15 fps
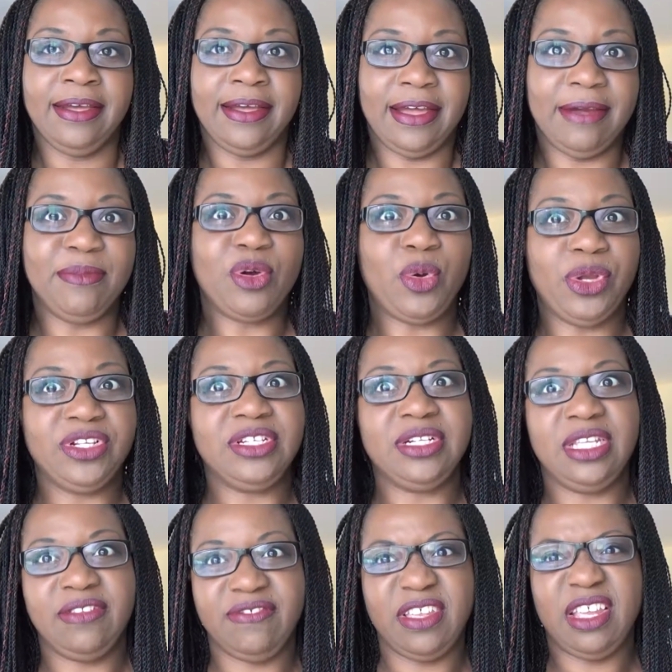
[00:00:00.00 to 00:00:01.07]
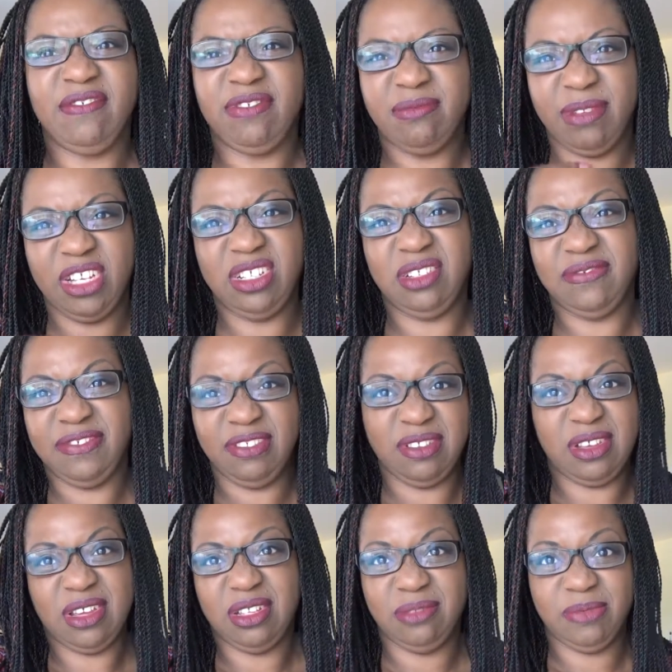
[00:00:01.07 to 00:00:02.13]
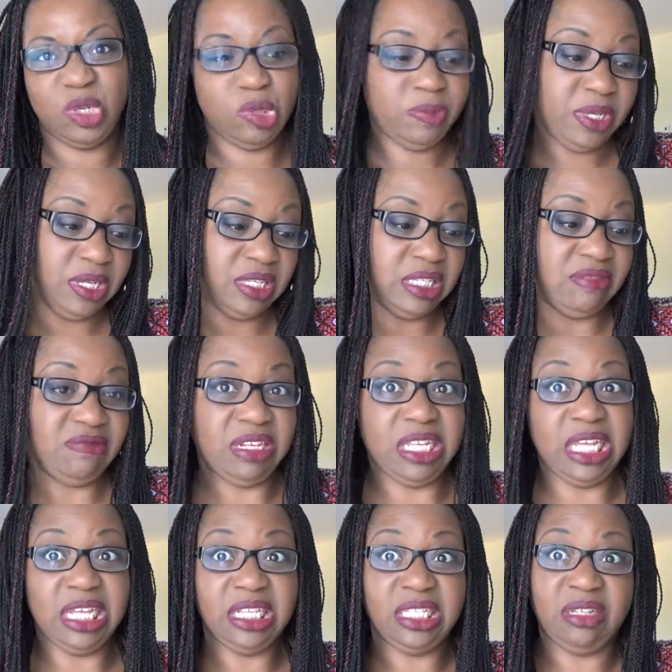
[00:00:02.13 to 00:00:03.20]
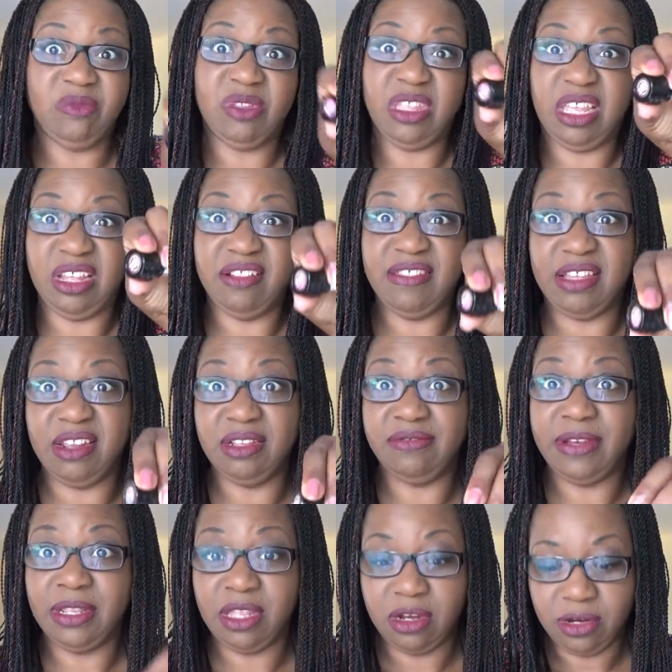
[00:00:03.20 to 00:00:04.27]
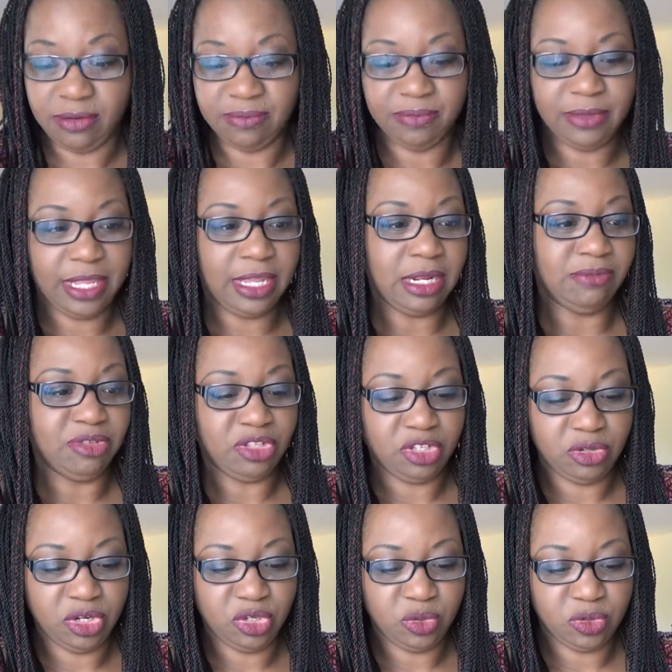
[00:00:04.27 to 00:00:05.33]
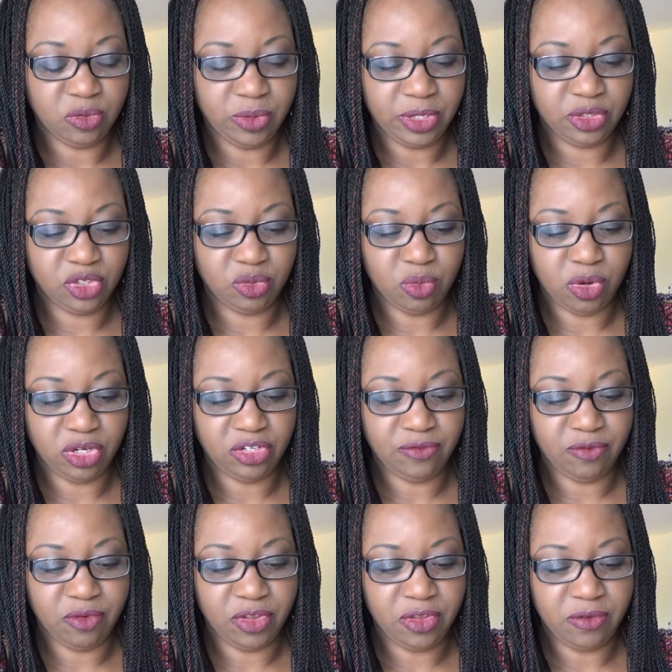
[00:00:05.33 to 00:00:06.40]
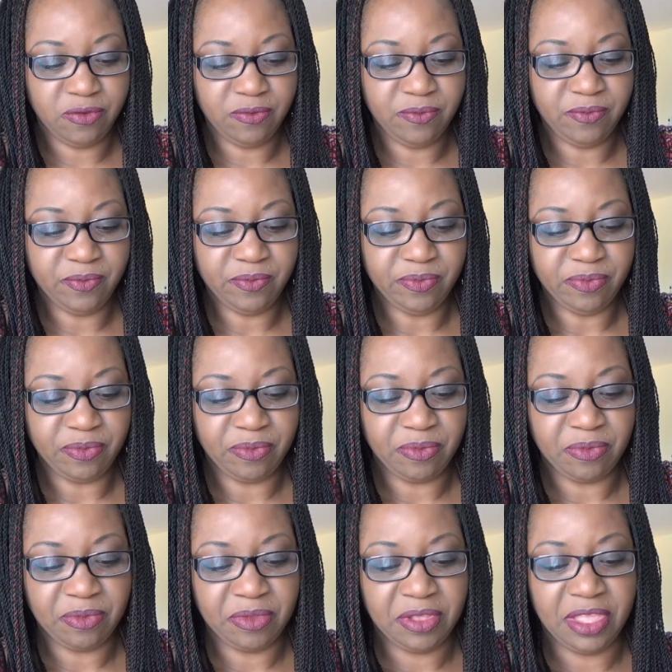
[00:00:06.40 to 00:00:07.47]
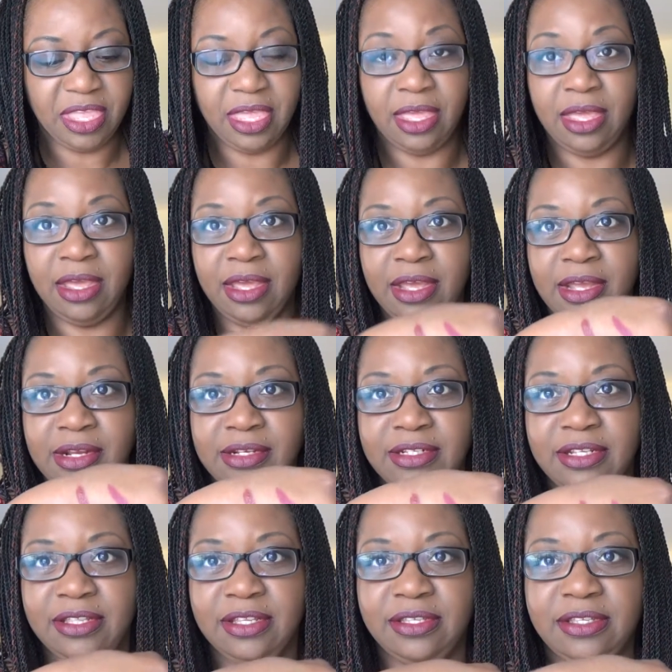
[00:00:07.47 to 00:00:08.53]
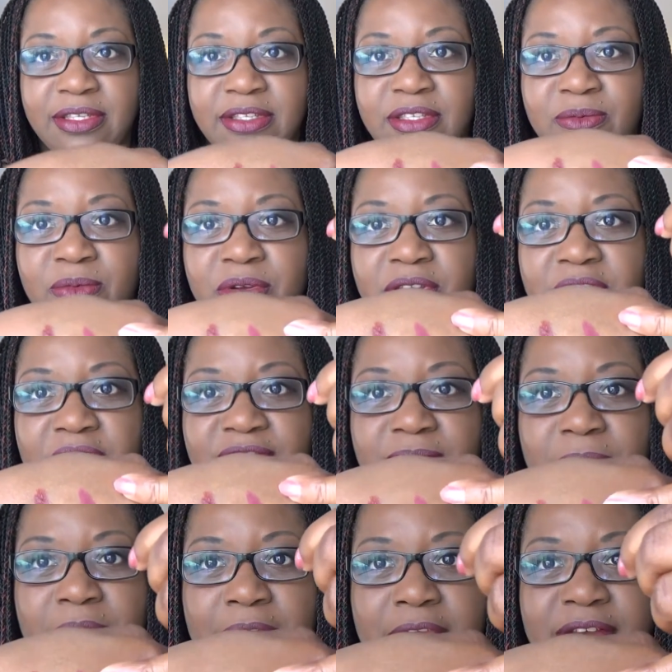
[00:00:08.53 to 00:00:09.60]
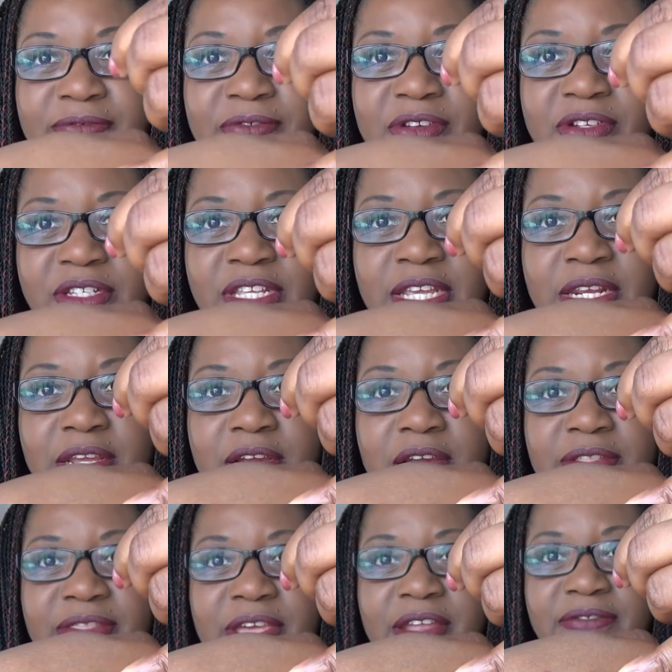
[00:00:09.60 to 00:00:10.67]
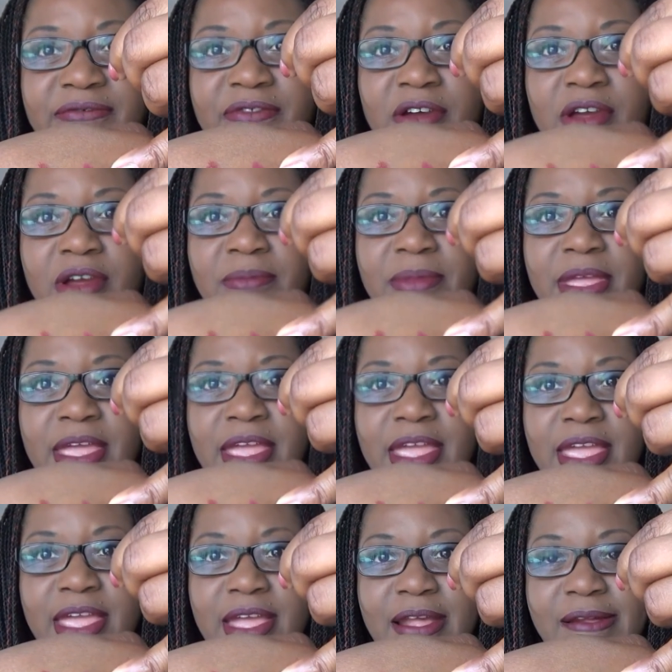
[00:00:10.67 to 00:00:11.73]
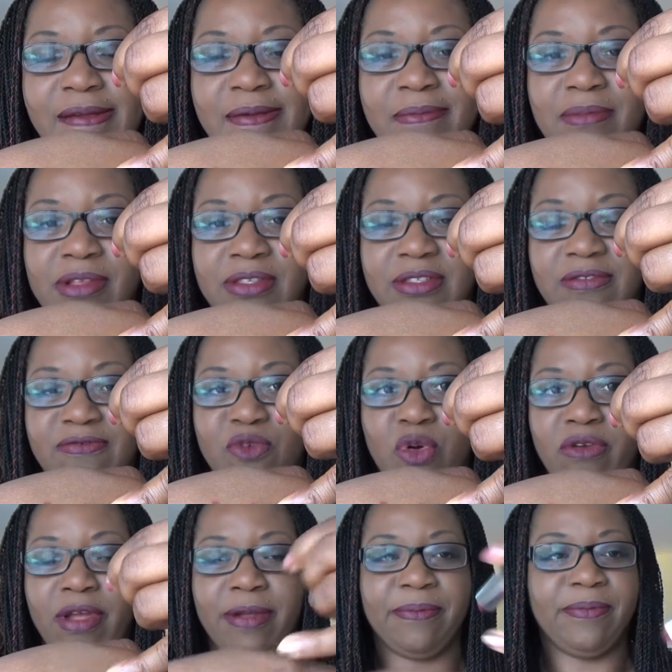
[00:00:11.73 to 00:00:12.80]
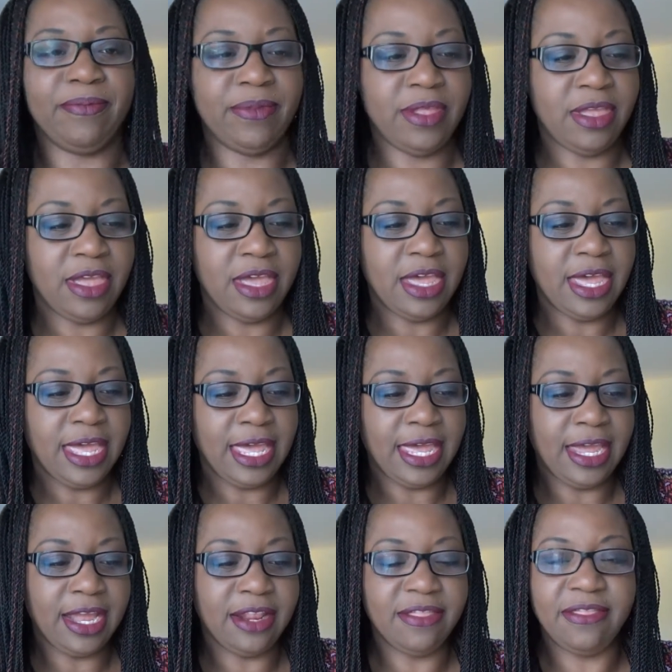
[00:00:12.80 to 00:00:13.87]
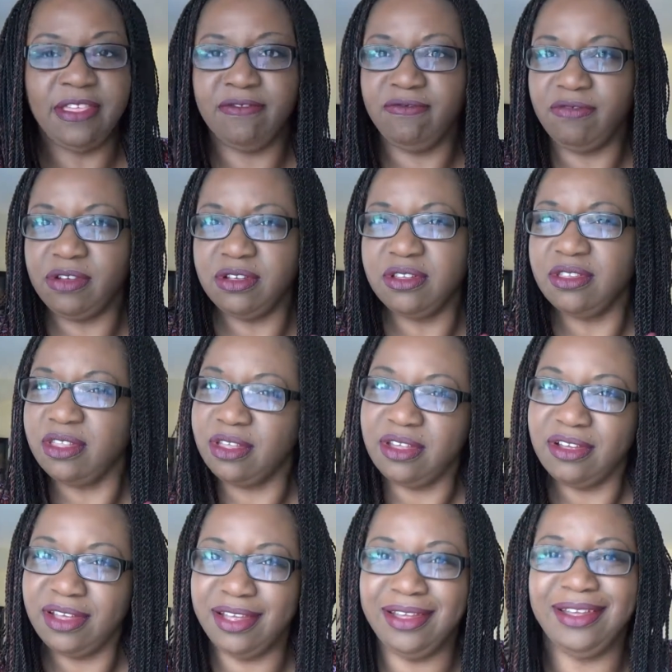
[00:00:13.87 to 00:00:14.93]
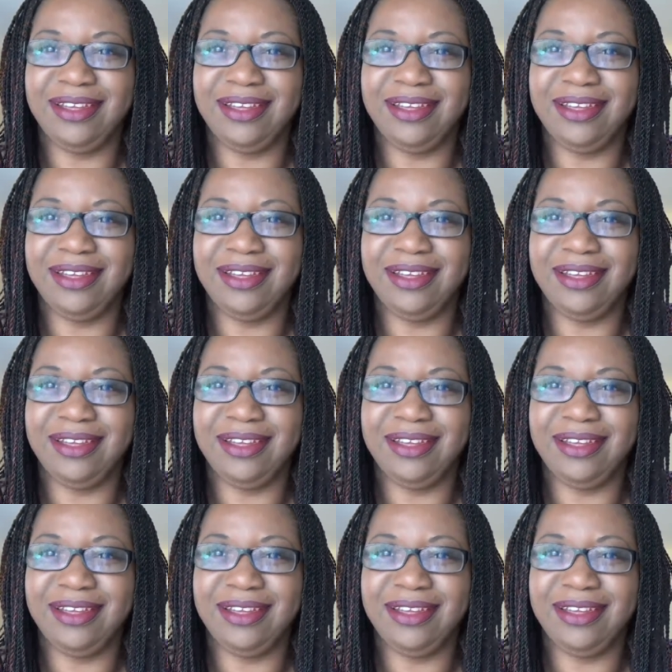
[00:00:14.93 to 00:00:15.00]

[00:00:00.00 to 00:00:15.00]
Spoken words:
I'm going to leave the information for you guys below because I really can't see what the hell that is right there, and I'm just going to do a quick swatch for you. And this is the one here from Kat Von D, and I got that from Sephora, and they've written the